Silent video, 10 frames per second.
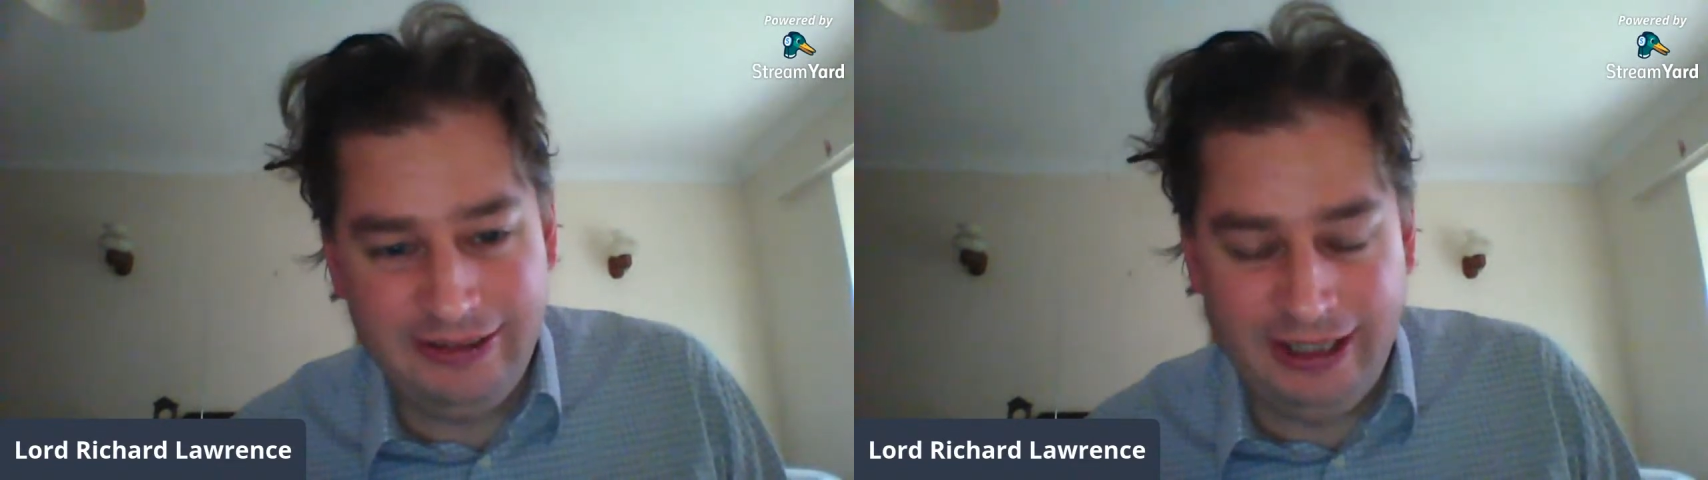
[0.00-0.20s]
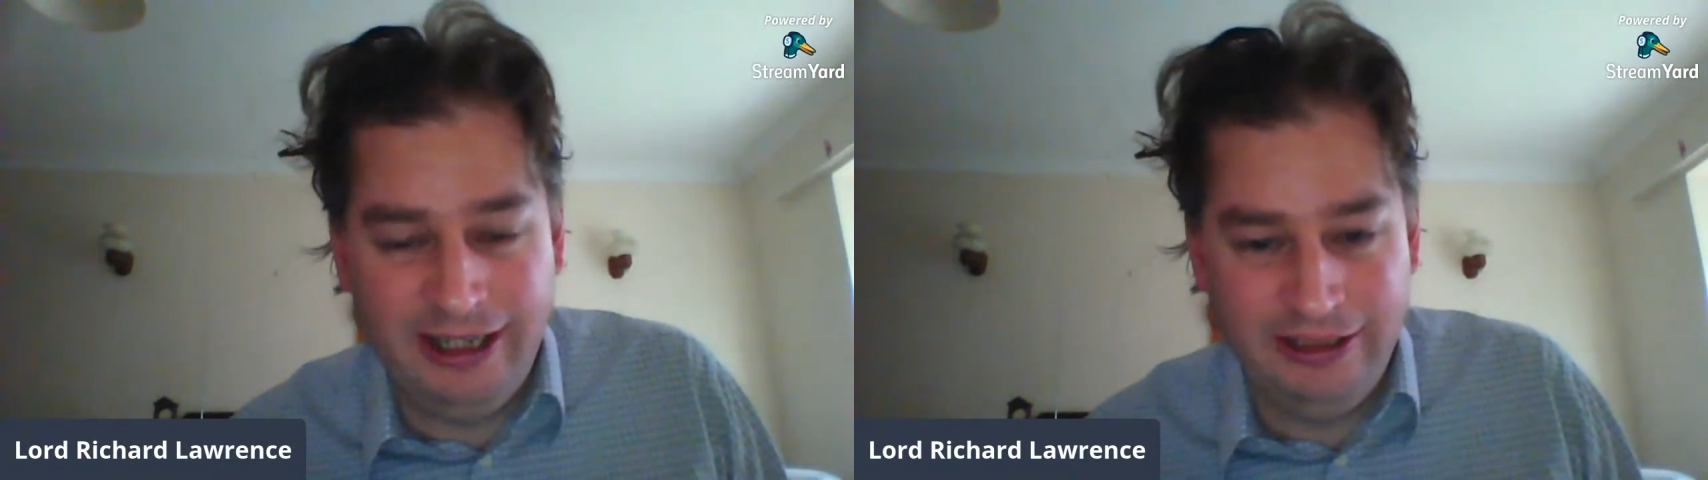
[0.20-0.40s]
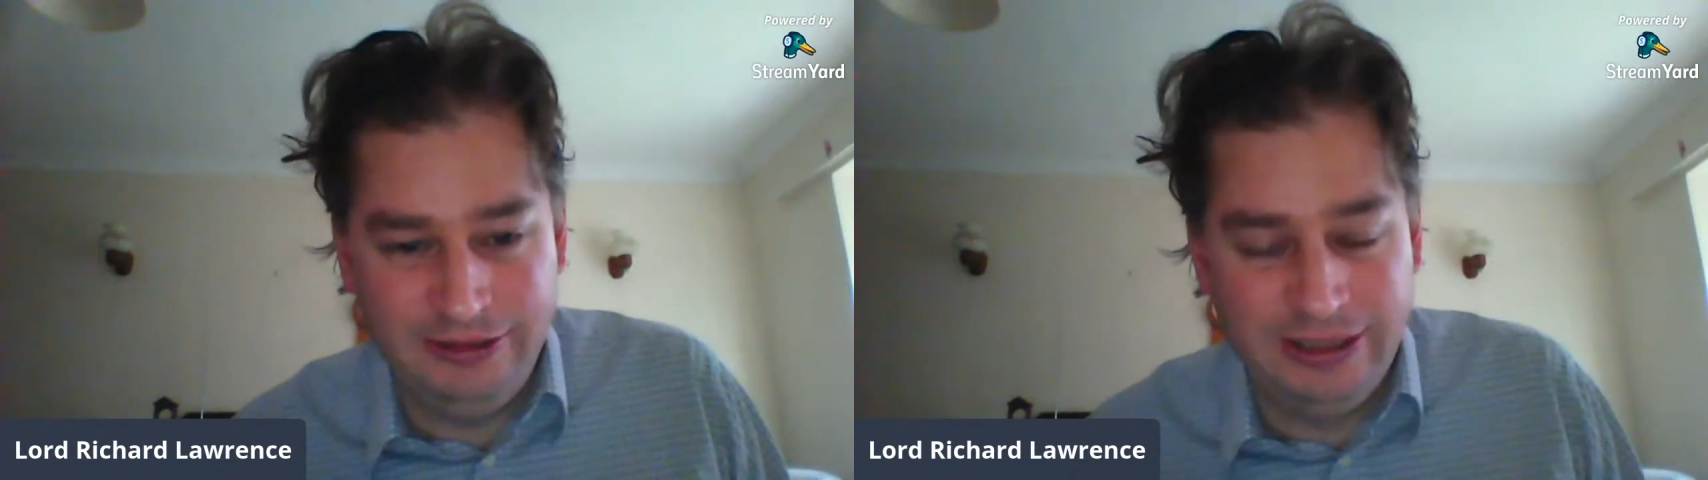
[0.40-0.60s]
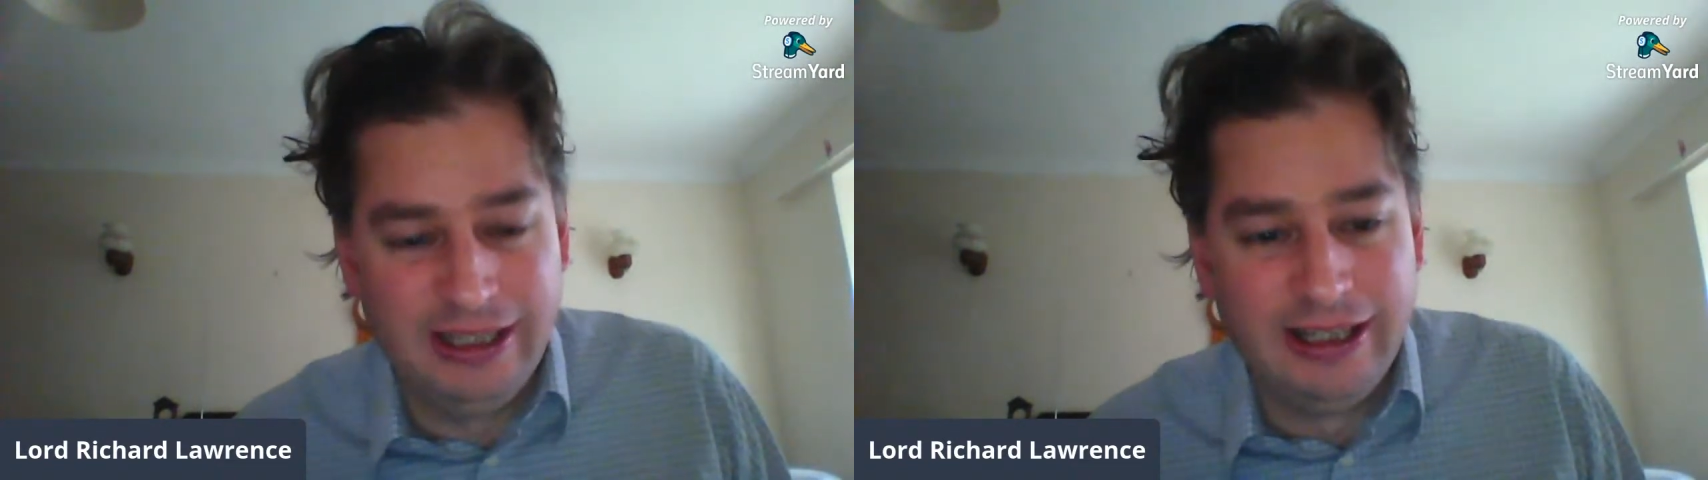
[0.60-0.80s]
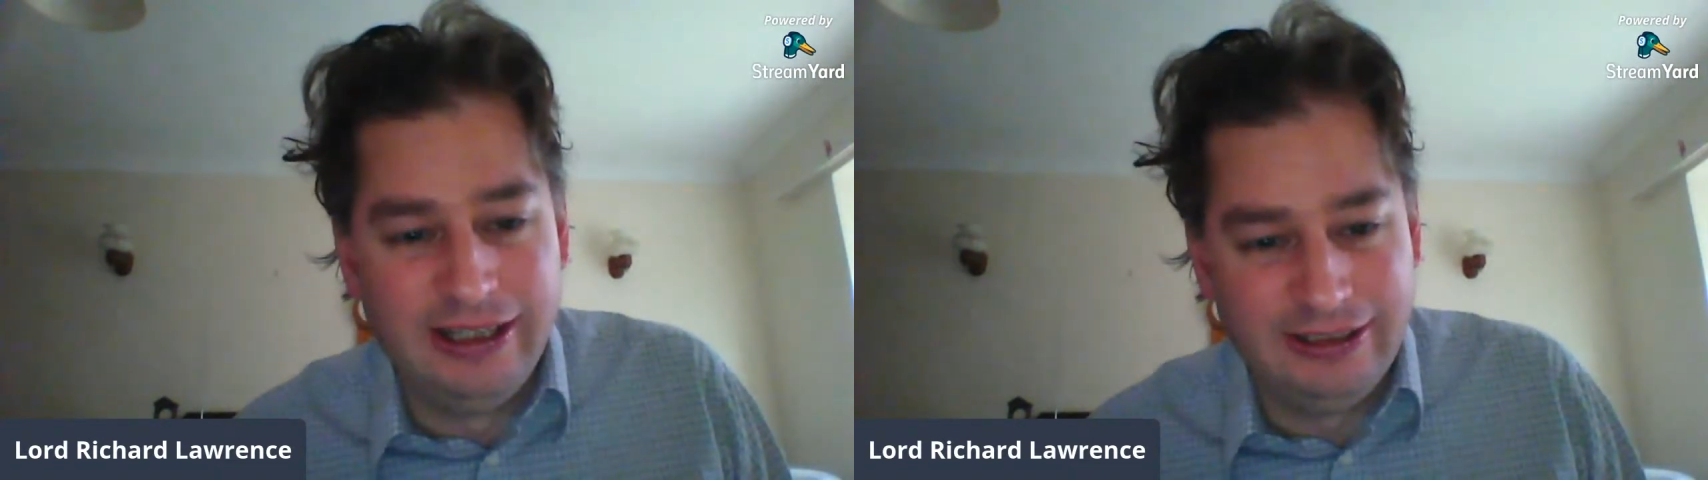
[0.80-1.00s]
So,
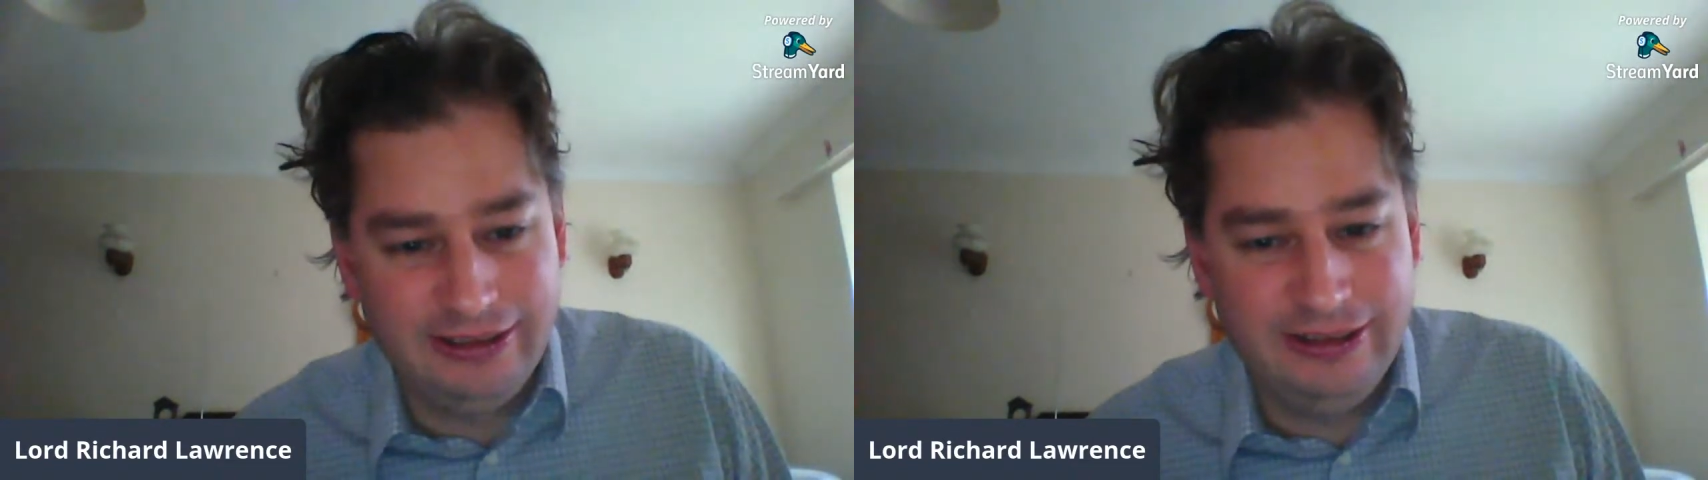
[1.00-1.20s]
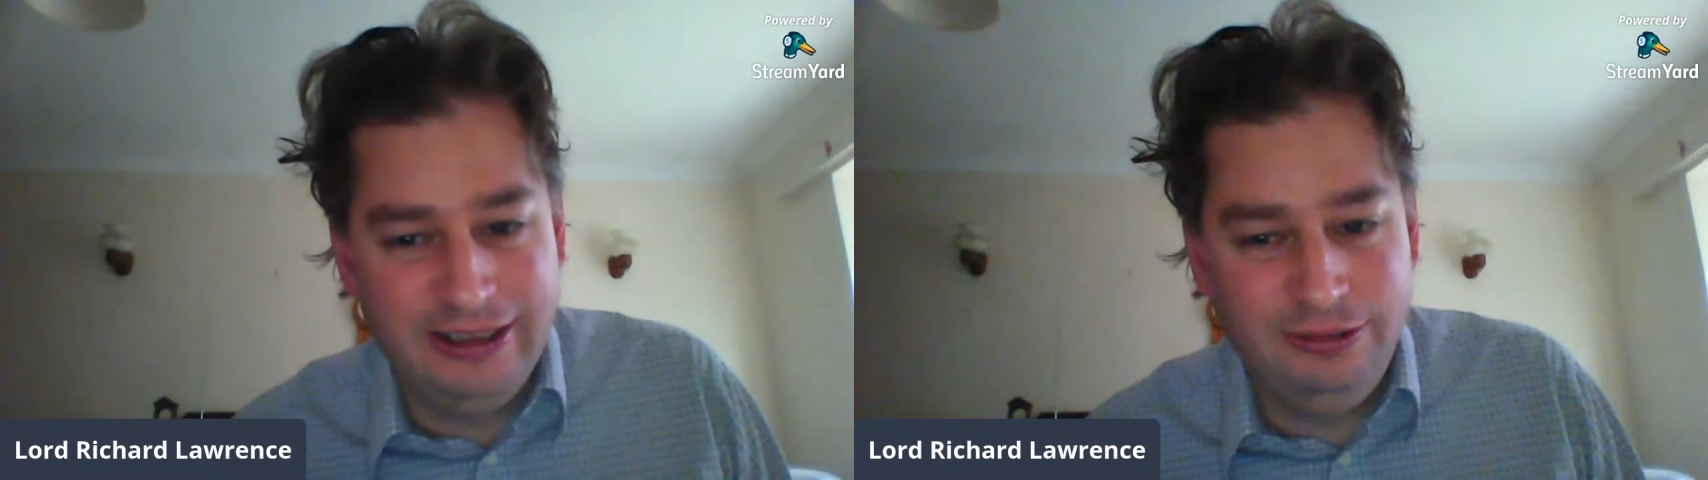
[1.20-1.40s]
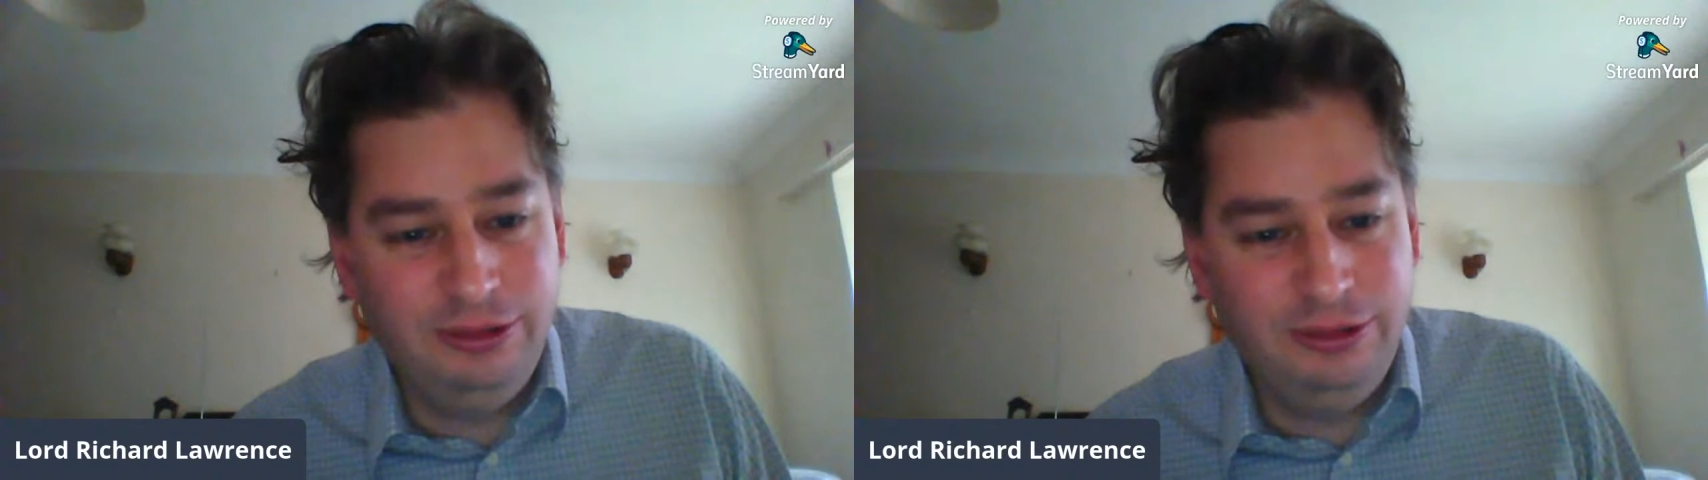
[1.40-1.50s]
they're